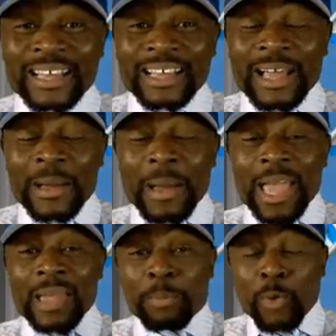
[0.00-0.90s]
The
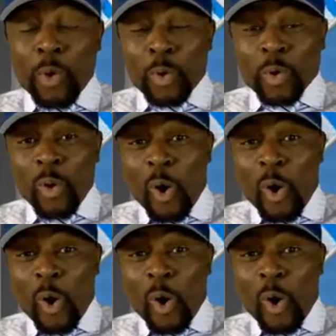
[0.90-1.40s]
Ambazonia Defense